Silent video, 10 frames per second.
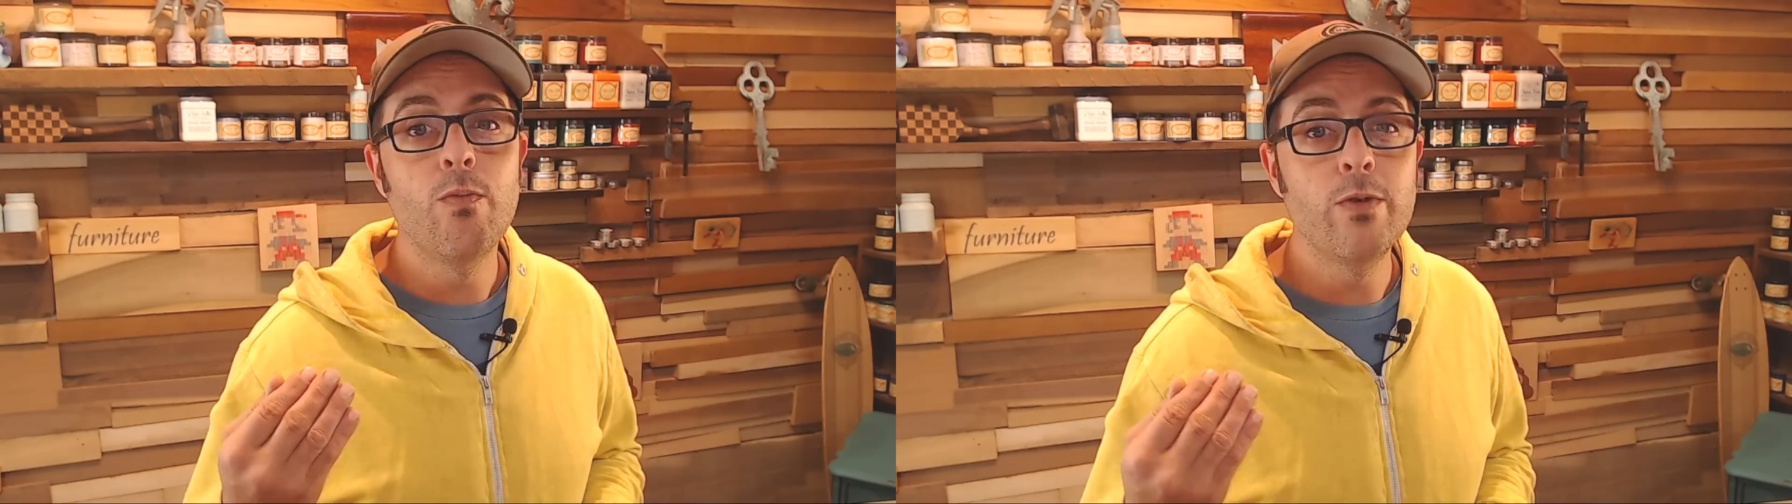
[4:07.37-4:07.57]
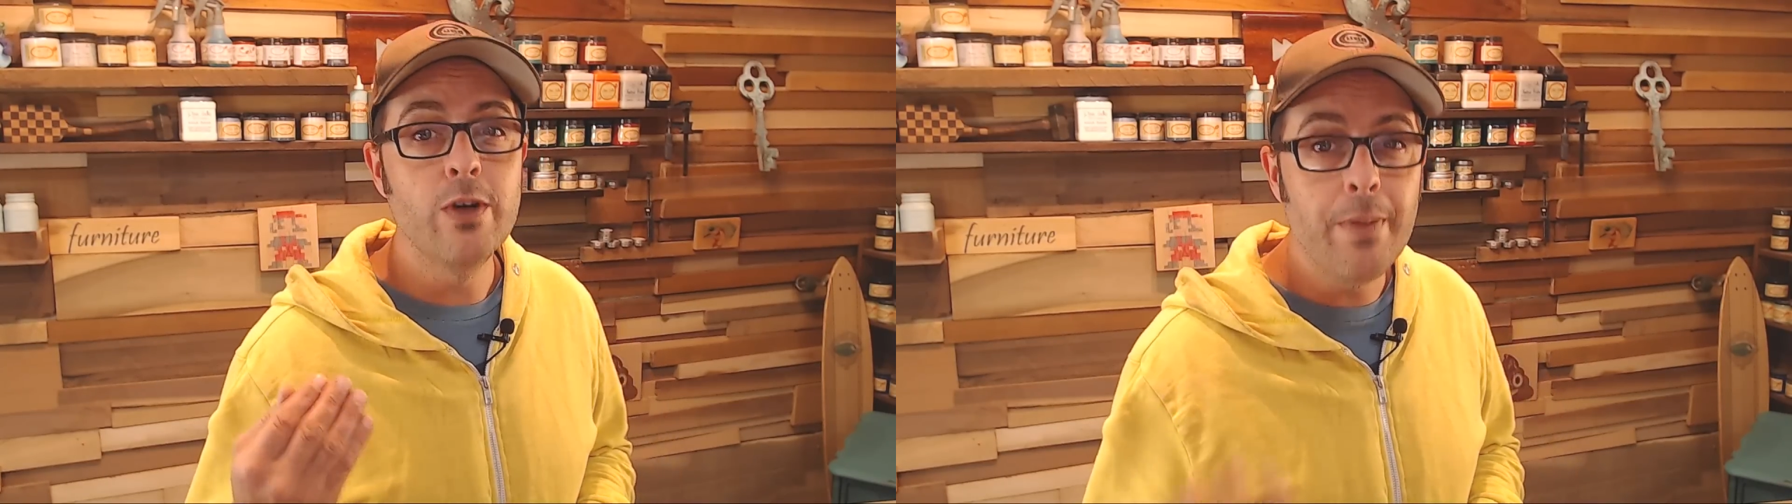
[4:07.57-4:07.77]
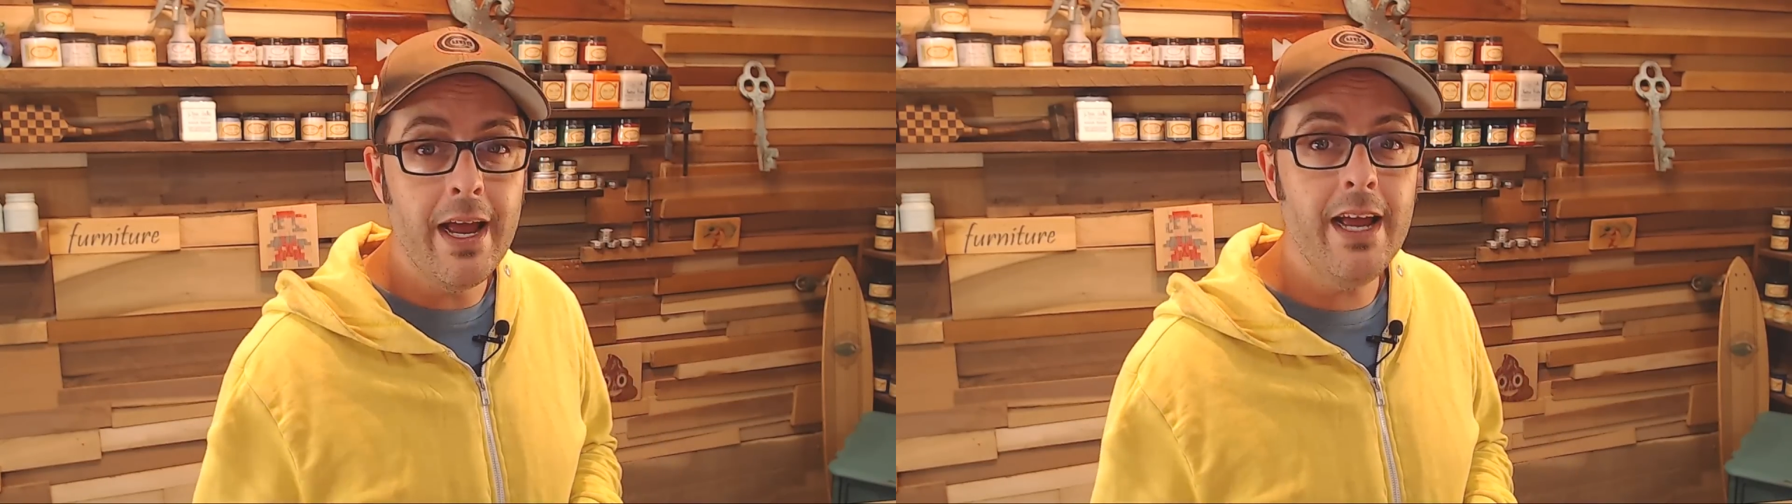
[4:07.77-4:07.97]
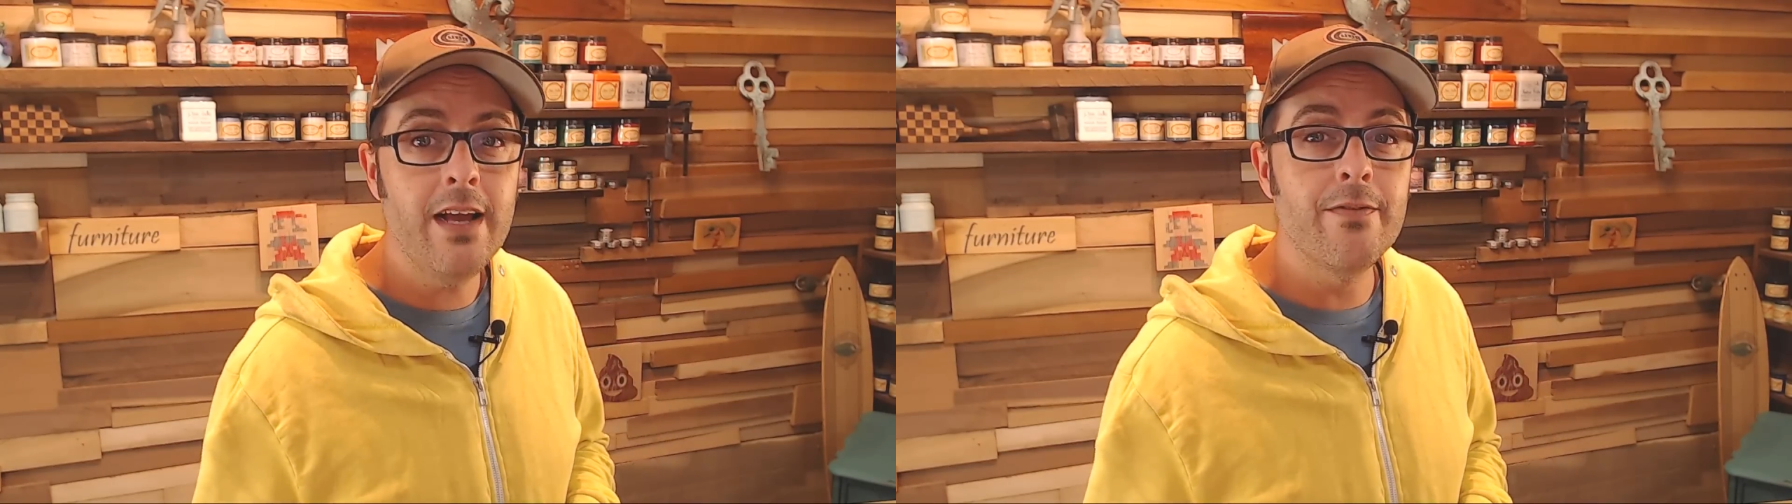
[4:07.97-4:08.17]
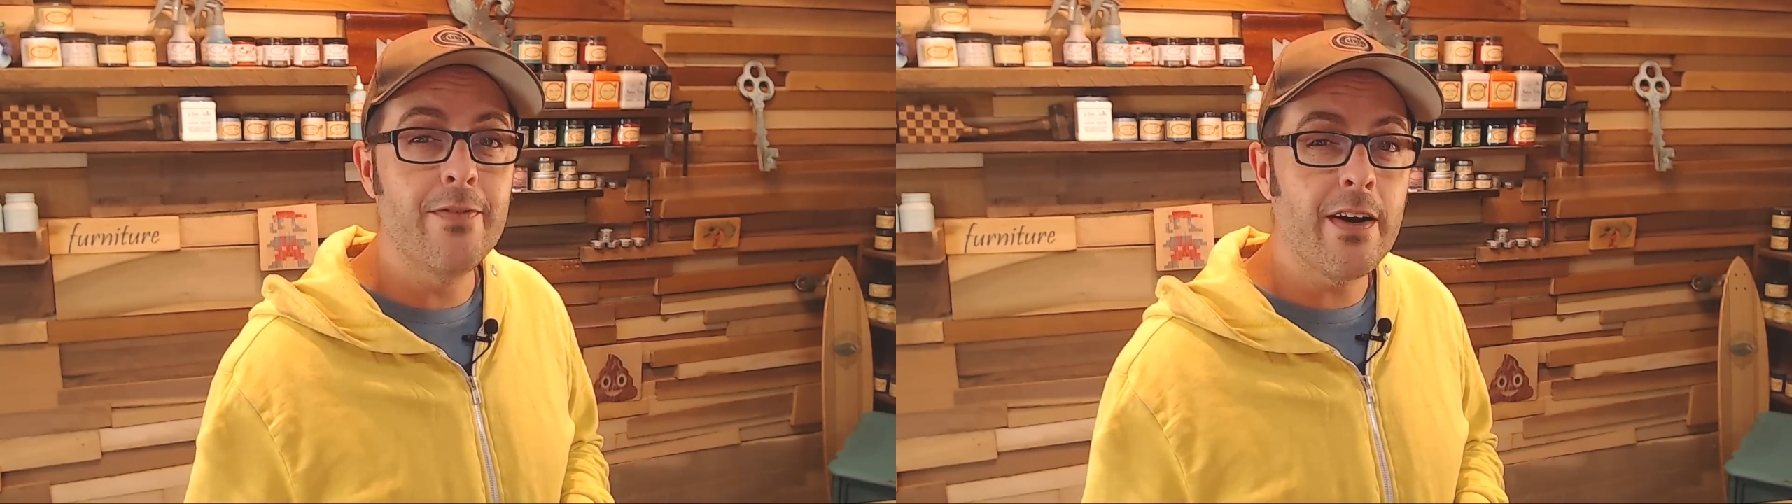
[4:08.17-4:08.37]
when you're
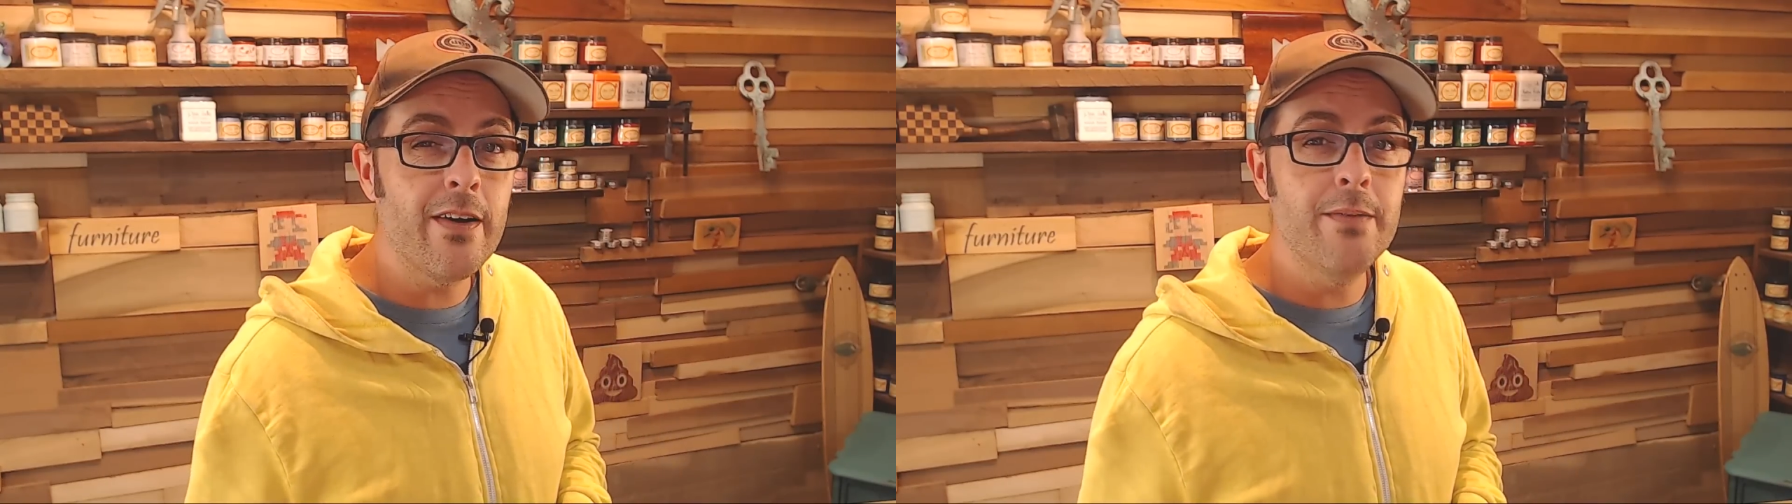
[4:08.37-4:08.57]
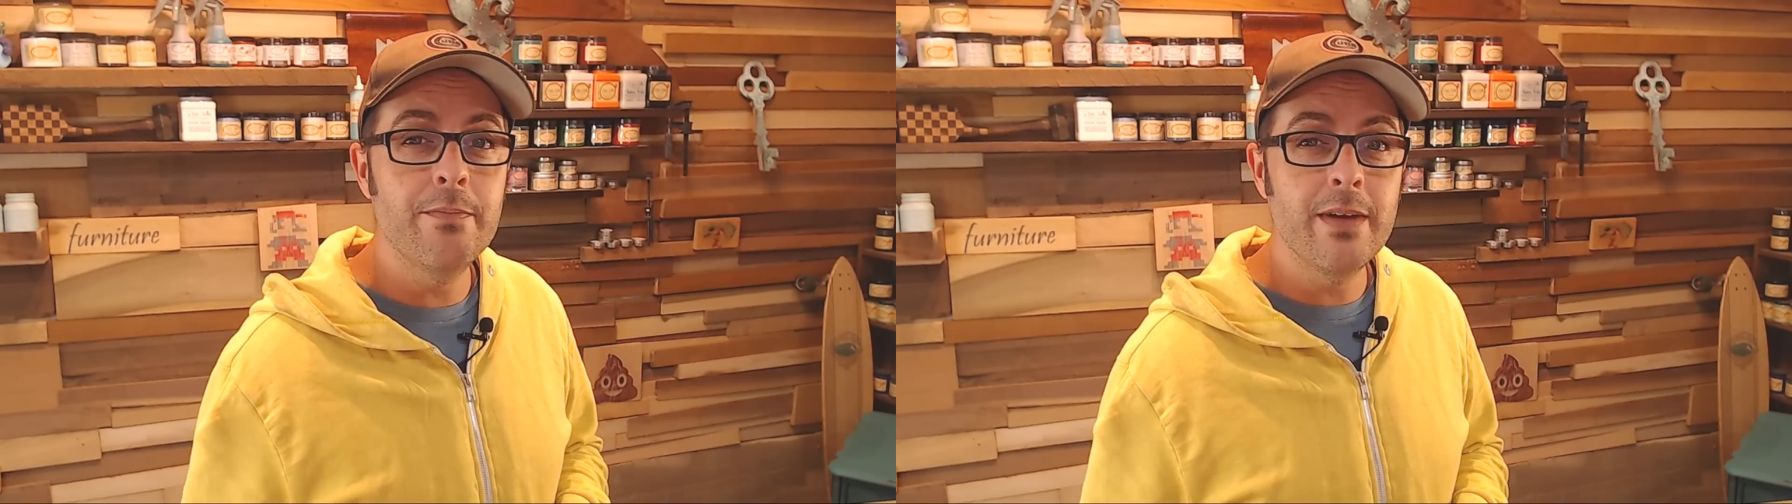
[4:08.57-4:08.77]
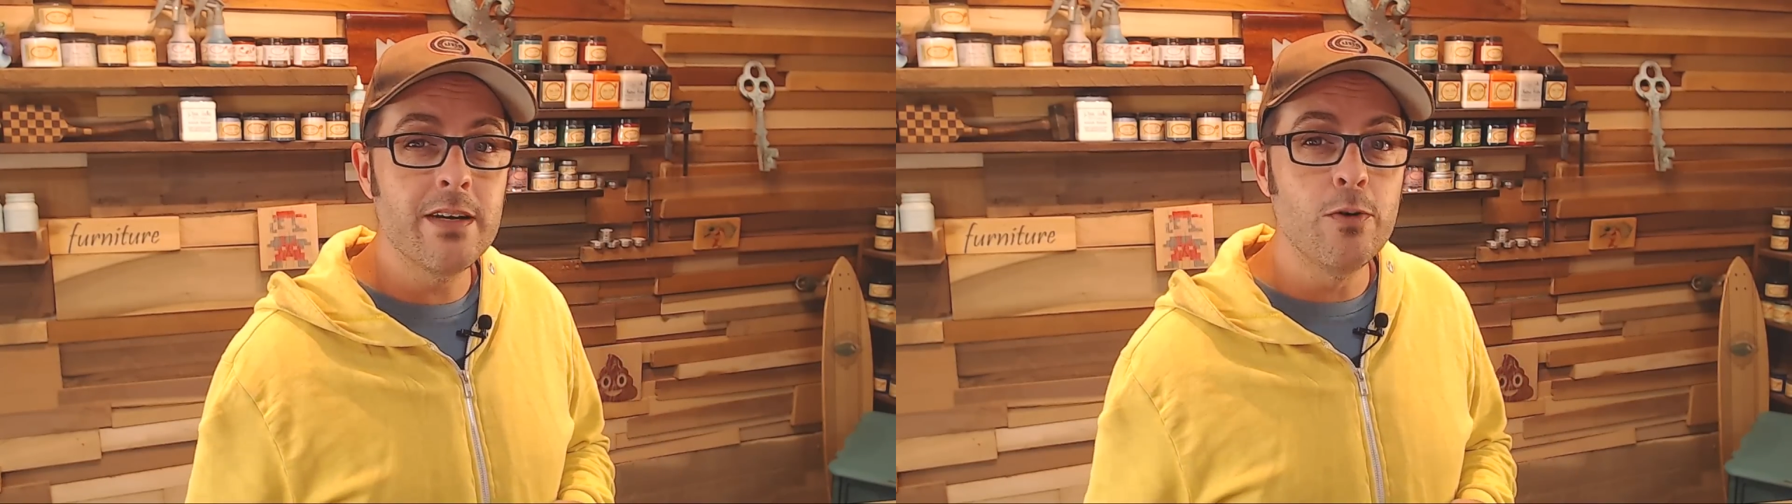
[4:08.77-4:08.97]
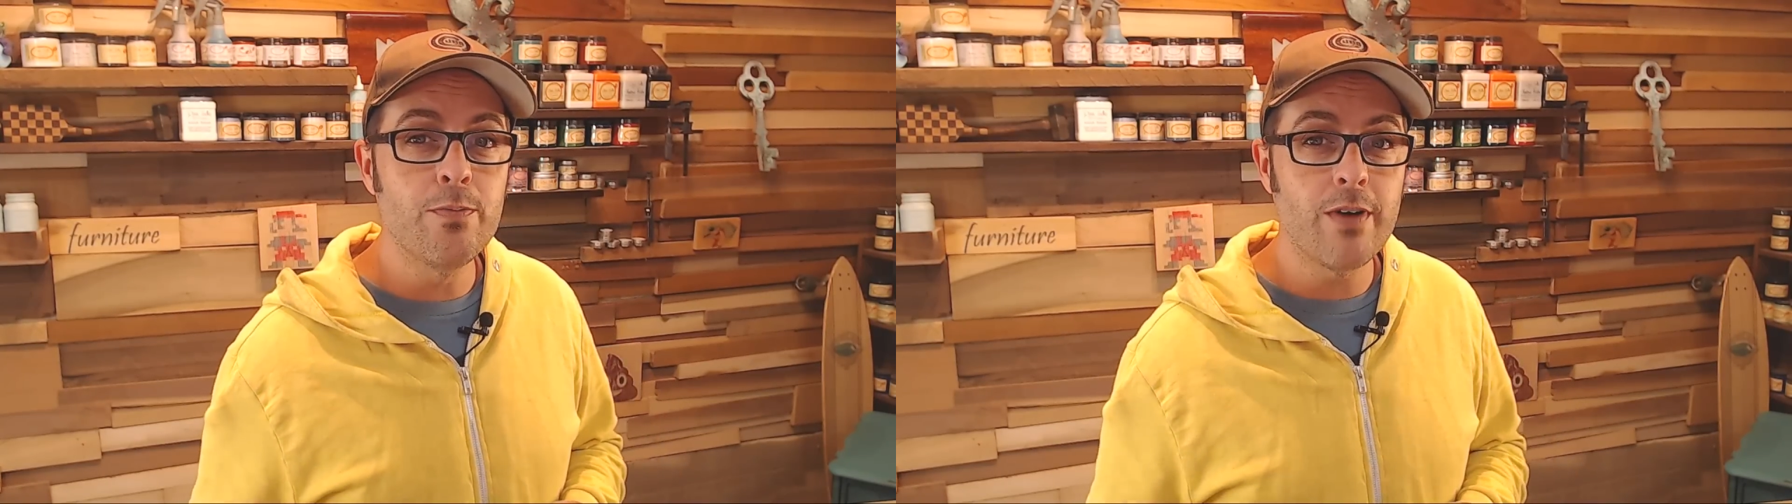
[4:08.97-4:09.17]
paying a very minimal